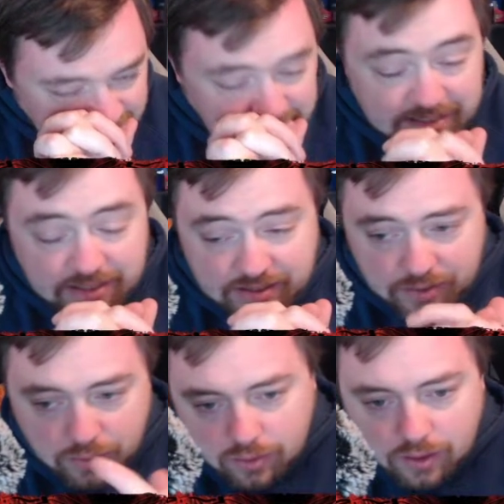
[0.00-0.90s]
It is a
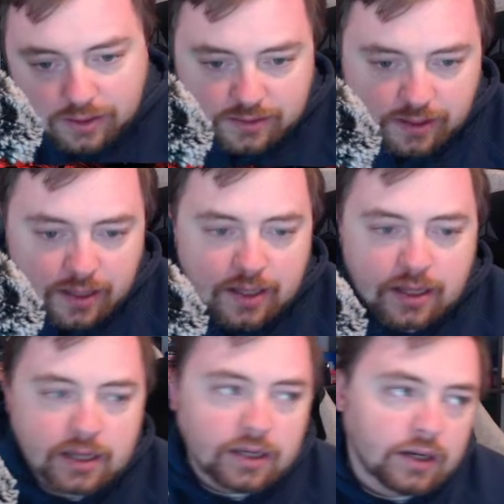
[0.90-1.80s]
0 cost.
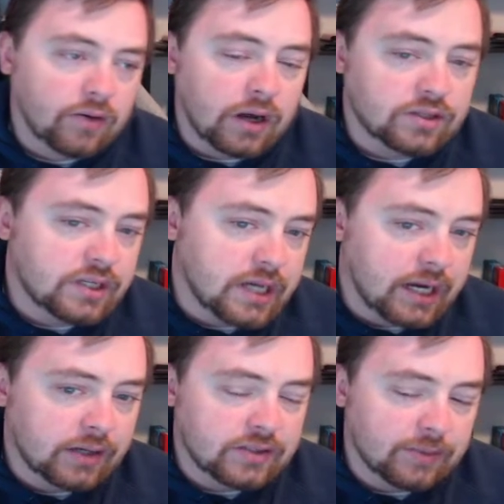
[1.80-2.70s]
Crouching
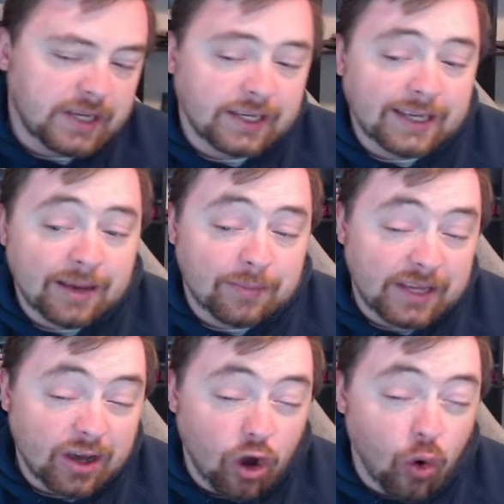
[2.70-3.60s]
Tigers to me can't
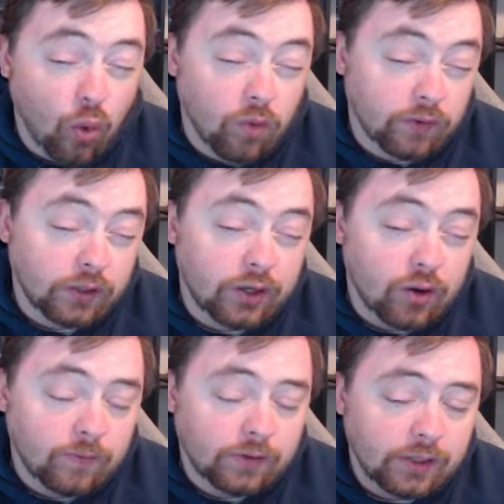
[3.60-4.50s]
be
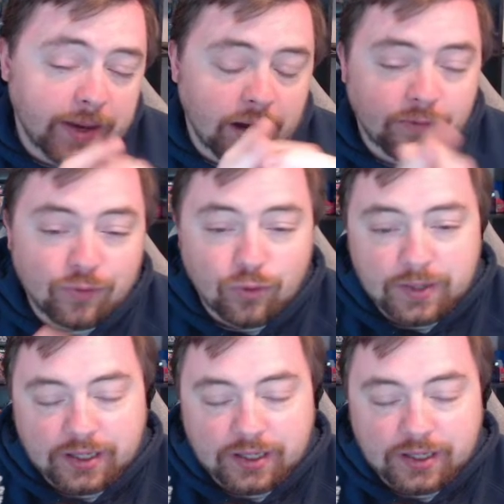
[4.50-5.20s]
overly powerful,